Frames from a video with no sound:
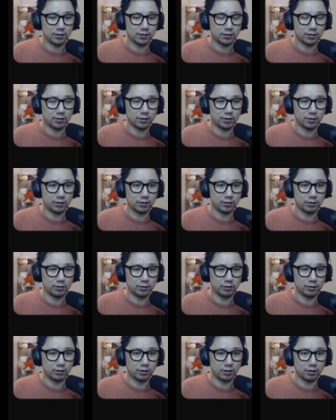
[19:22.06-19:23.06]

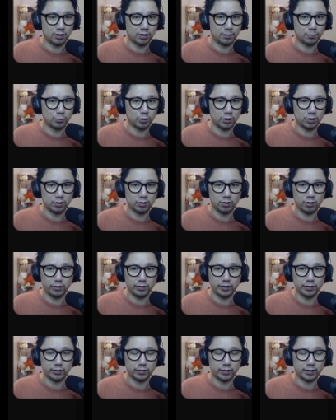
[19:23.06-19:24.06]
So I'm trying to load
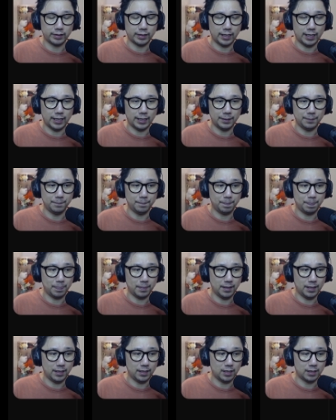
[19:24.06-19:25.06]
into the game
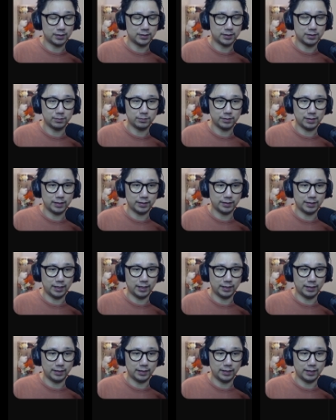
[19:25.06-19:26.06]
and I still get
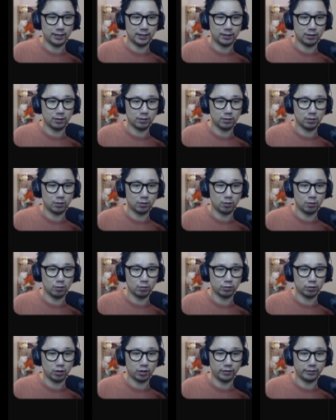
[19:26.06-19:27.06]
that
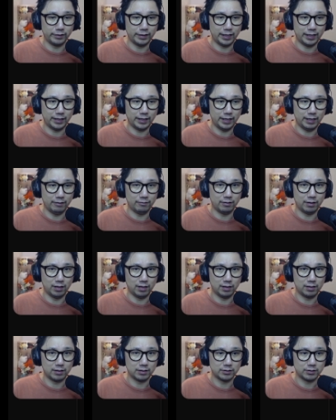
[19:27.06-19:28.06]
all.NET error.
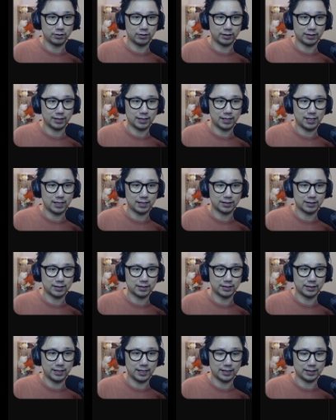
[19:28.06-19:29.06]
So I can't
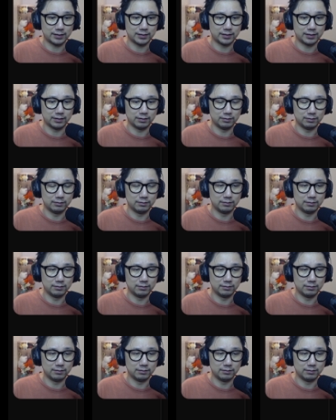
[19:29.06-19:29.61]
connect still.